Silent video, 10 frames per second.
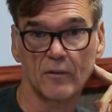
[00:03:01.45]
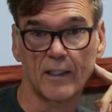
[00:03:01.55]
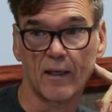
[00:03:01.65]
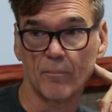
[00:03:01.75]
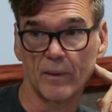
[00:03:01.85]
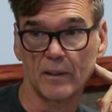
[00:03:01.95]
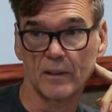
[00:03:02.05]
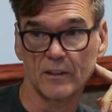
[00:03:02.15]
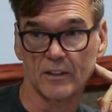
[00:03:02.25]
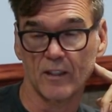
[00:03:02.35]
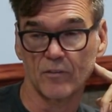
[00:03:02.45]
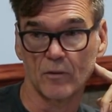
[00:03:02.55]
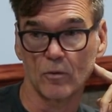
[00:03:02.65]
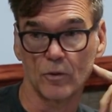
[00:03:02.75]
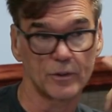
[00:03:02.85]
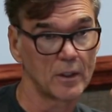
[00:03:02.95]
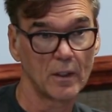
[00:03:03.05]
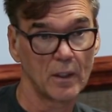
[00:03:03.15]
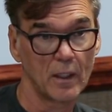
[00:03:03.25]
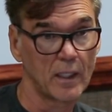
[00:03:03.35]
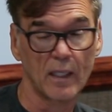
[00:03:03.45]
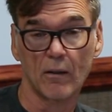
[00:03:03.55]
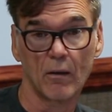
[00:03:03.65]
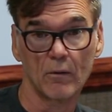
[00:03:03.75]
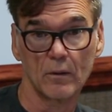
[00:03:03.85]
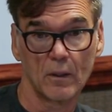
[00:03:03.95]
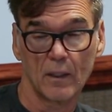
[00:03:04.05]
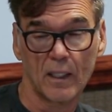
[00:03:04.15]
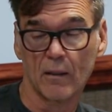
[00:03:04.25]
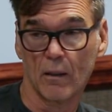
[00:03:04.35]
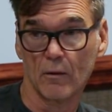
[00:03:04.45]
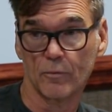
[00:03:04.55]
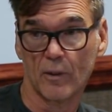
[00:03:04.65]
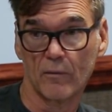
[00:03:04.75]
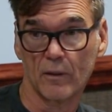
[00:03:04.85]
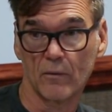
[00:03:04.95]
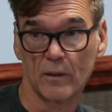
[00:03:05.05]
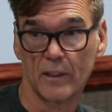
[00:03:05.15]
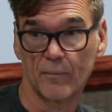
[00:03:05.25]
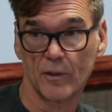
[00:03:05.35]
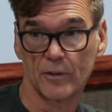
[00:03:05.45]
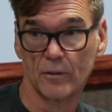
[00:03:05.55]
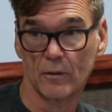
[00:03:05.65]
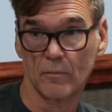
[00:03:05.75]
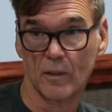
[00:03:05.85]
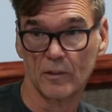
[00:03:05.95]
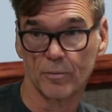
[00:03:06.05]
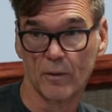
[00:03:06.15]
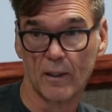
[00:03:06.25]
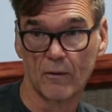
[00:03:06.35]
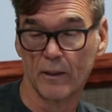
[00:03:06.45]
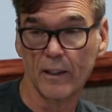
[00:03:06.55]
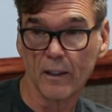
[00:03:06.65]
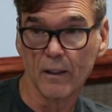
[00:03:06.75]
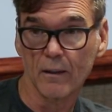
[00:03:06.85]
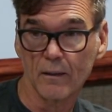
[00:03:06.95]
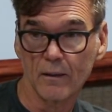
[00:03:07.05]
without meeting these safety rules. And that car is probably going to run damn near 200 miles per hour at Indy.